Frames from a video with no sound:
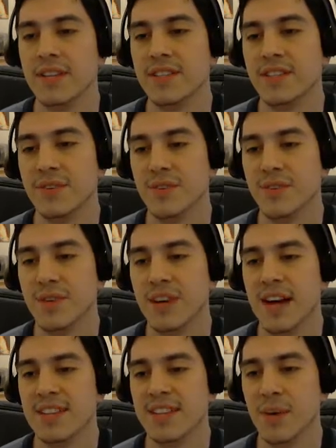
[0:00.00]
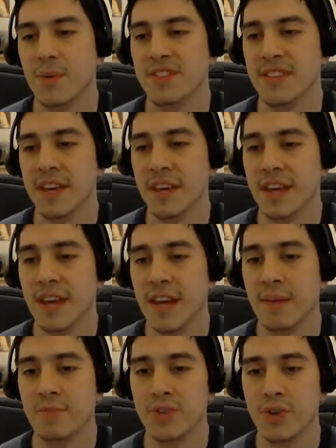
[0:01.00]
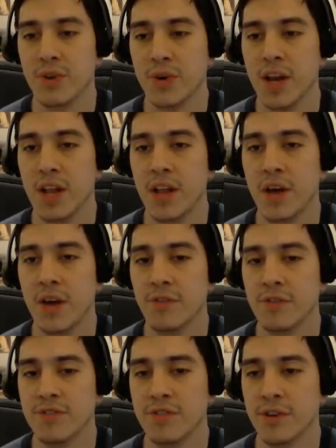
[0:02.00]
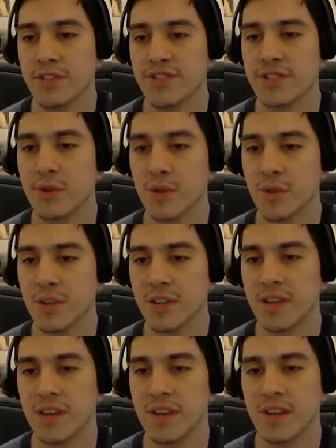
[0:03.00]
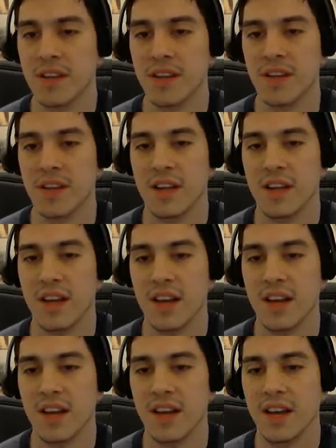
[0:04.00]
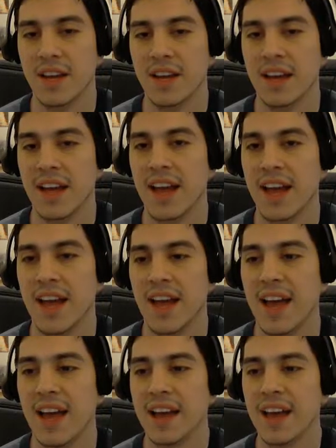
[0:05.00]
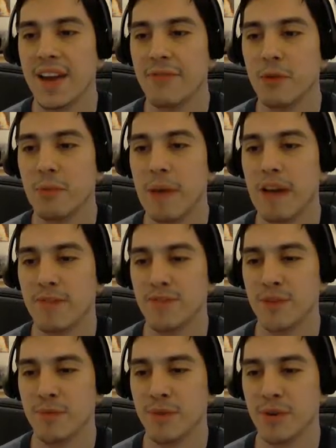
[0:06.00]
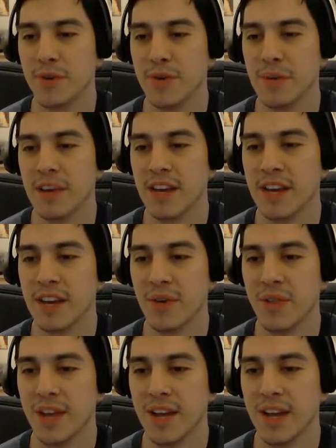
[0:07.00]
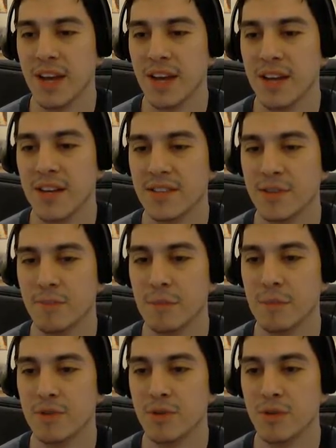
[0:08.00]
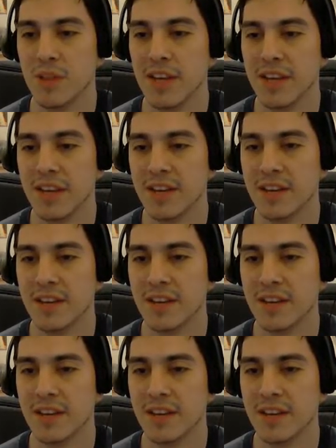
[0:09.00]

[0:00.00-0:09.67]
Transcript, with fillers: So as I was saying, I'm sure a lot of you started school. Uh, I kind of feel bad for some of you. I mean, I know that uh, some people do like